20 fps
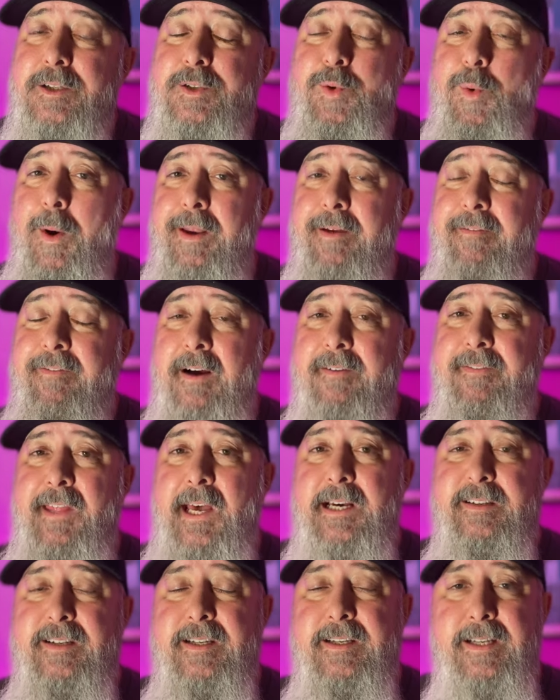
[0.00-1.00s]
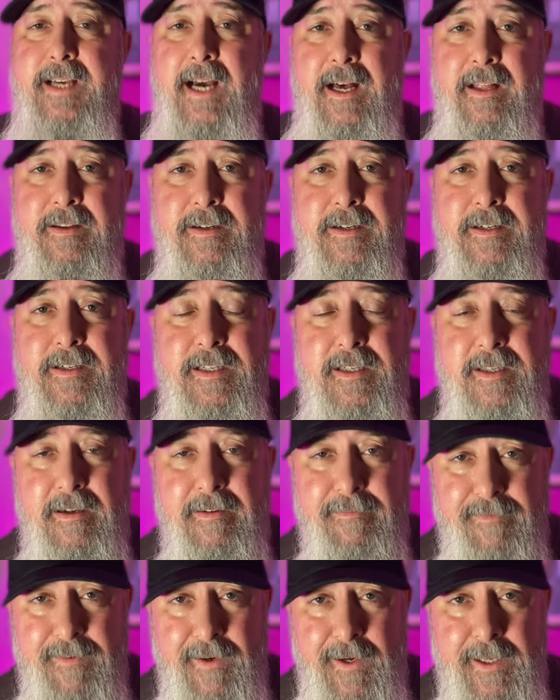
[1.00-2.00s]
$25,000
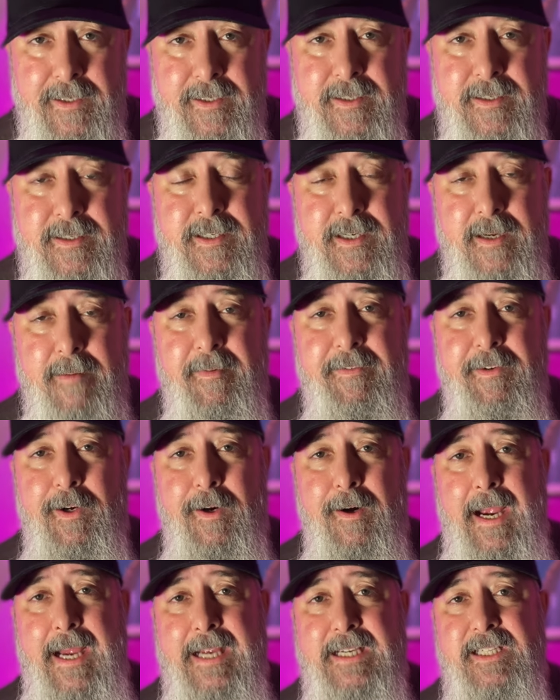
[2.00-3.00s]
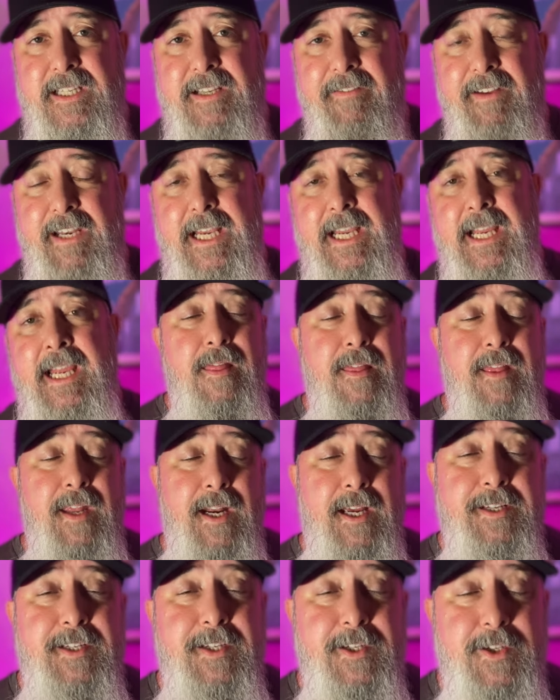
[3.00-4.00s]
to fund some of your activity,
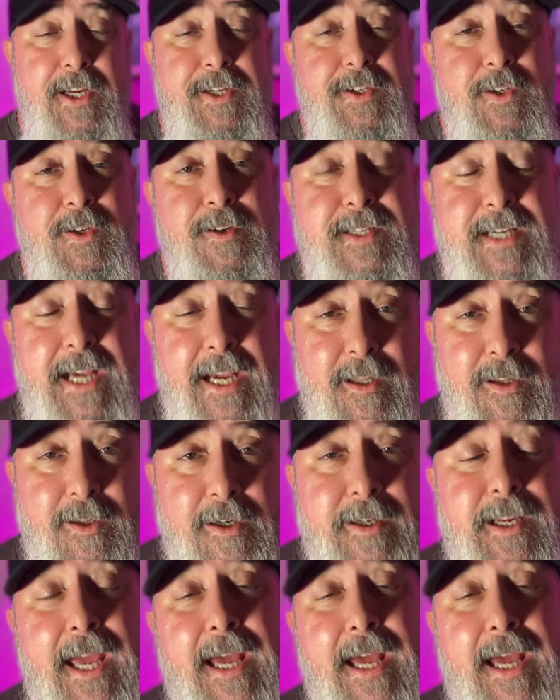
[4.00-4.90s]
then I suggest you take a look